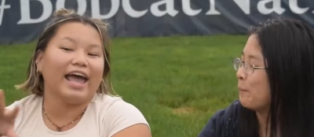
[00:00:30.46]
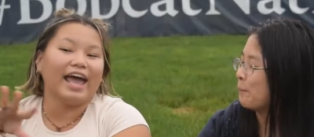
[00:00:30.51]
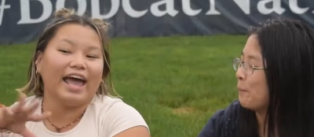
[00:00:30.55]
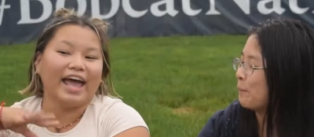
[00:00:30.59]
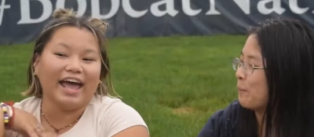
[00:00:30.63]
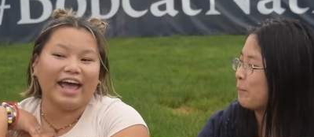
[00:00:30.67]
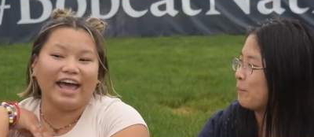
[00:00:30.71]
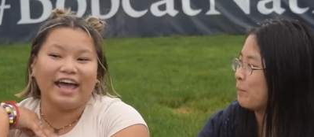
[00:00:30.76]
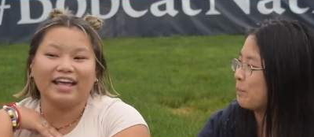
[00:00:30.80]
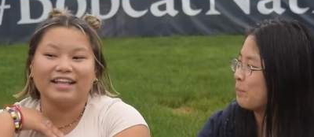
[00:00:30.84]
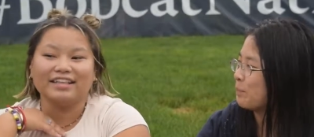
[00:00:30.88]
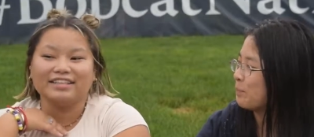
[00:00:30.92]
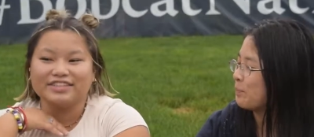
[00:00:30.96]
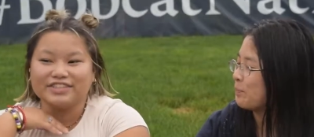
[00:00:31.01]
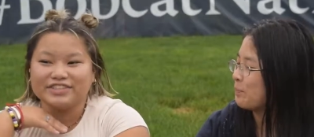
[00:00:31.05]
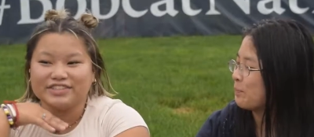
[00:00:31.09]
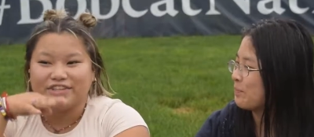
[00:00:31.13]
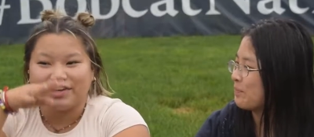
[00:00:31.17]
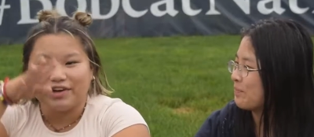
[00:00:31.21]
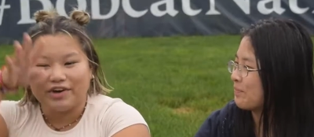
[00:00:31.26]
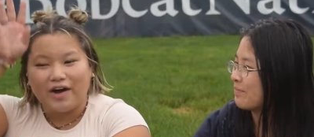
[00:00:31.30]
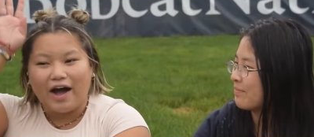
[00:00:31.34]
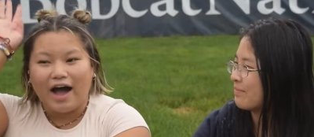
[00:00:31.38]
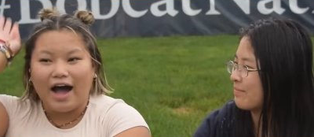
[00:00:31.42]
Speaker 1: and
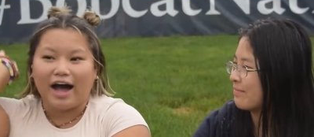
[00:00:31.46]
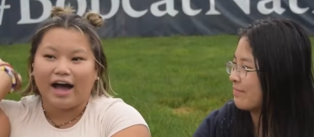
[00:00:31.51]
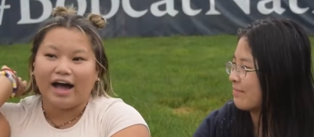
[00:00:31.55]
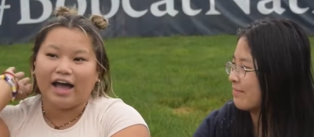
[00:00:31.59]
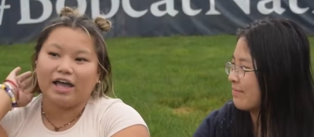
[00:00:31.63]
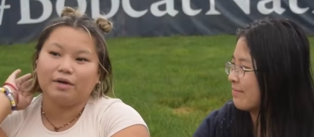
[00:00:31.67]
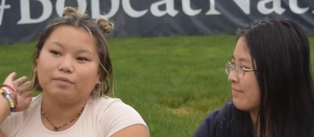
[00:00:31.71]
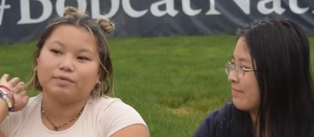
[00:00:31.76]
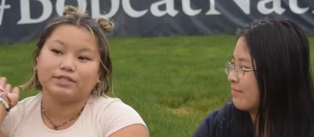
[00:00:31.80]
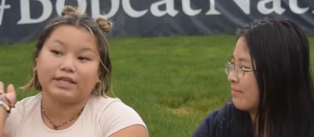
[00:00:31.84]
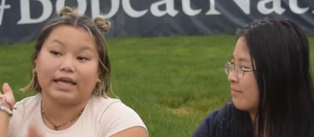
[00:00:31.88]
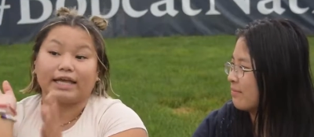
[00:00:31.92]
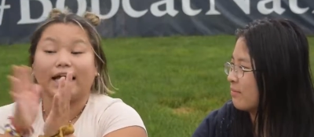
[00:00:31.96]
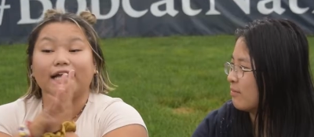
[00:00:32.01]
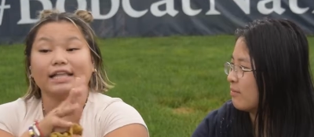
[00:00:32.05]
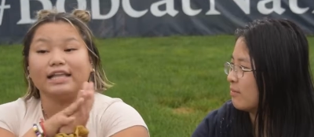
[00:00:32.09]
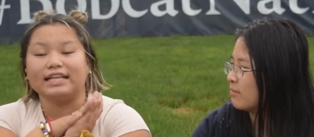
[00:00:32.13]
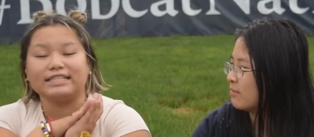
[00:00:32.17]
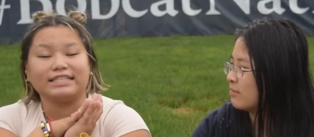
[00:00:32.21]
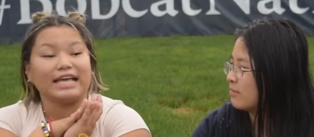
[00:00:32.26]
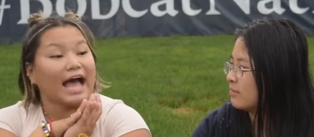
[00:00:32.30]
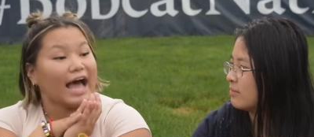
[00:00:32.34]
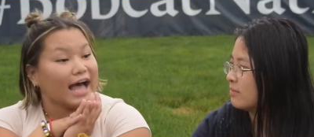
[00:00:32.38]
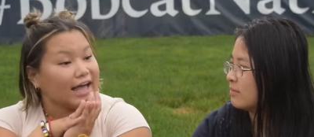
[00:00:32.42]
so I was like,
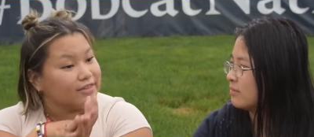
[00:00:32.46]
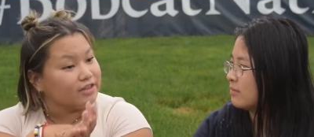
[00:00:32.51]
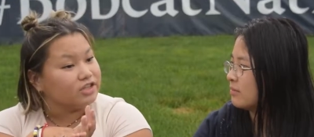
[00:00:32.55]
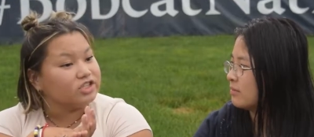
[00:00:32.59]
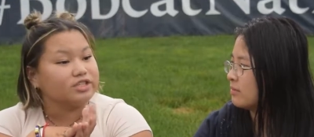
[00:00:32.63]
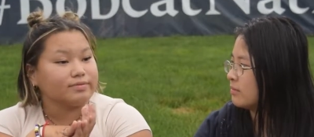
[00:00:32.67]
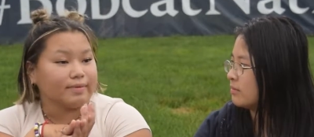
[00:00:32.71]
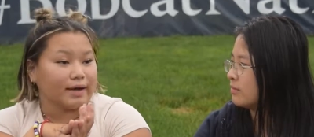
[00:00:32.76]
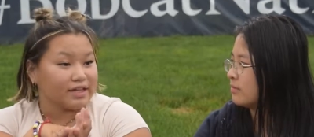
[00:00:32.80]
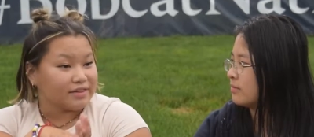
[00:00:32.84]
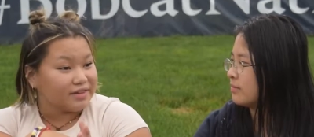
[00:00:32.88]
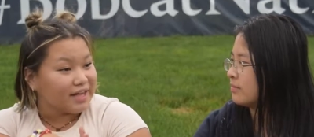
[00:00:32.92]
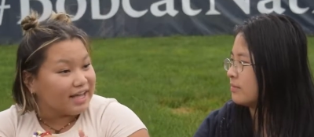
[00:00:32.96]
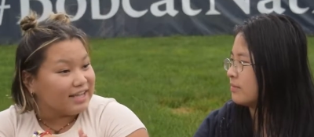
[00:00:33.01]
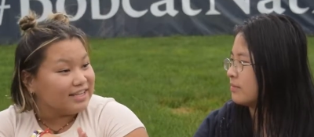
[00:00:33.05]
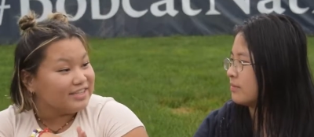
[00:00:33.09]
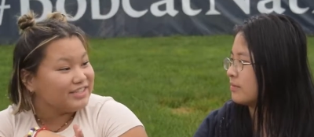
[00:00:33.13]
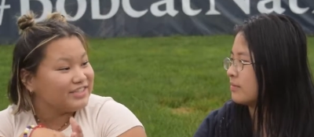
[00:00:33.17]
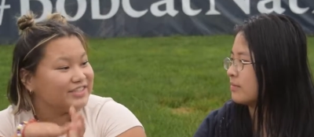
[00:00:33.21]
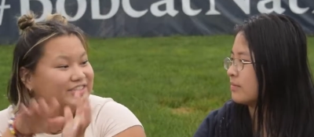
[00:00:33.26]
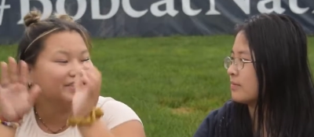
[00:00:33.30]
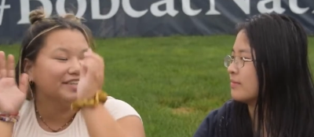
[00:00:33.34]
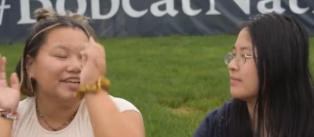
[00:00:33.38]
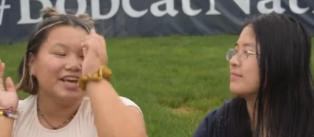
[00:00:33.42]
I need to add this to my
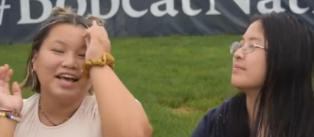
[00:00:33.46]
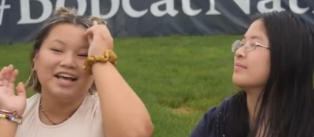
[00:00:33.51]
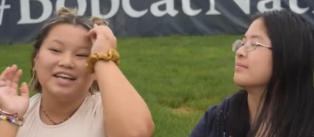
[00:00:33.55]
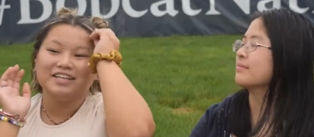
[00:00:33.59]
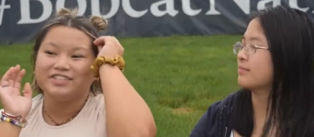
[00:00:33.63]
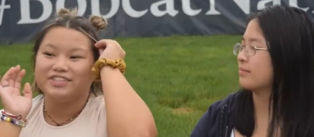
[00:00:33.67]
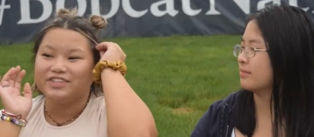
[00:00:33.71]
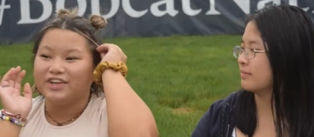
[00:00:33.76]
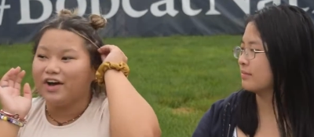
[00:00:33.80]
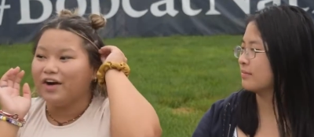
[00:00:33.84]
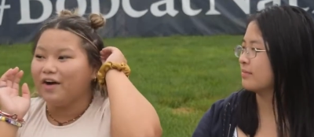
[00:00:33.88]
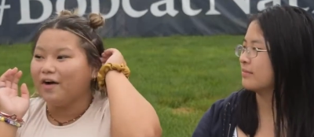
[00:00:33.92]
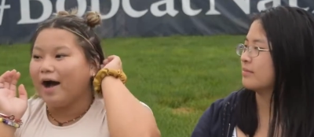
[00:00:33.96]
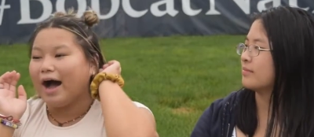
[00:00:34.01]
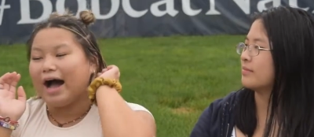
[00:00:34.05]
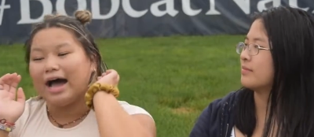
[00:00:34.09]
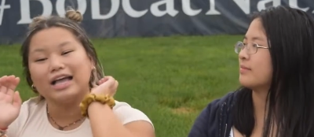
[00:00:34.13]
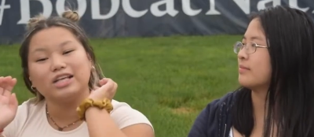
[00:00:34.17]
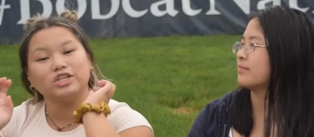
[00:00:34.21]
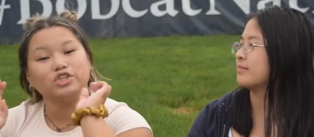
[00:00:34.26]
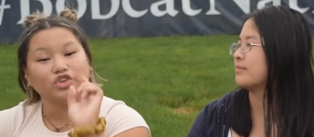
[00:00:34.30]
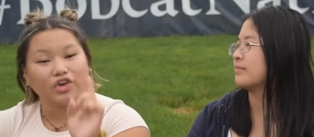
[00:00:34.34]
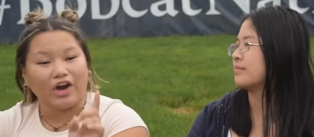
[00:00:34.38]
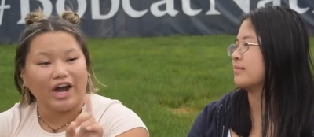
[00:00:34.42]
list. So
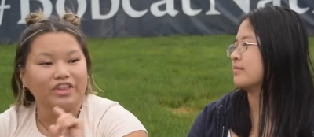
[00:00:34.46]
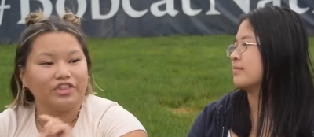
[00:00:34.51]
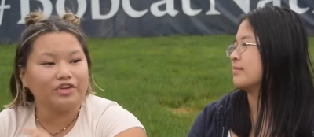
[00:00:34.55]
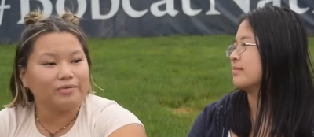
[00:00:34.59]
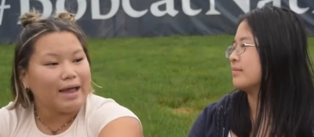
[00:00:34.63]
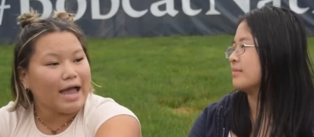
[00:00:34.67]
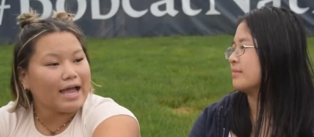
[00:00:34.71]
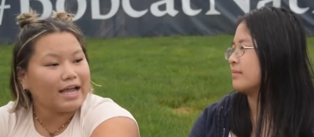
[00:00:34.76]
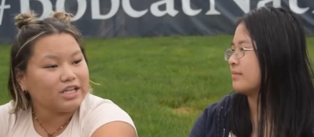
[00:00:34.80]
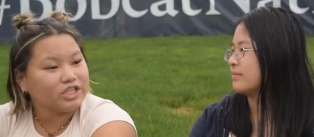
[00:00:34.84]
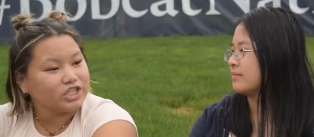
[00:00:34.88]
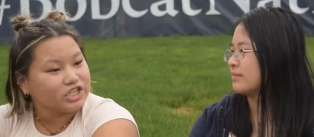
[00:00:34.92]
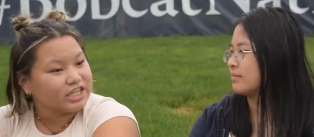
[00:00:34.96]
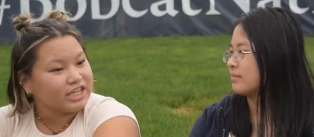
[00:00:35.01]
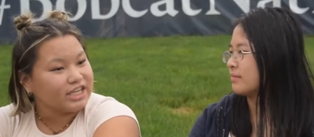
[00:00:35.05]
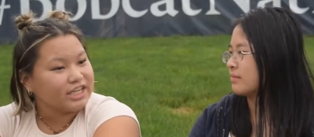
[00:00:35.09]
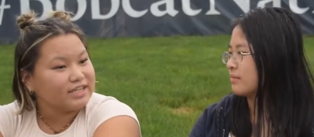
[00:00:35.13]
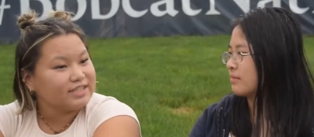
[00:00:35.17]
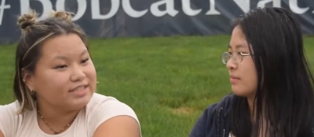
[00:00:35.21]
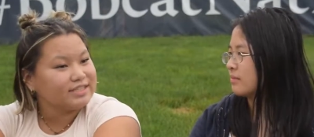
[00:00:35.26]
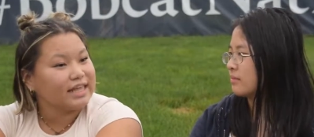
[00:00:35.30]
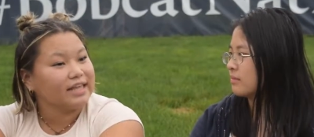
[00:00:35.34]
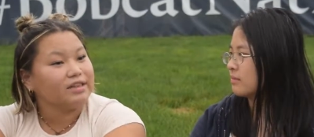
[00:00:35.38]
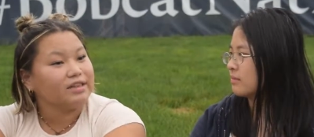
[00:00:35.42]
I tried their mac and cheese.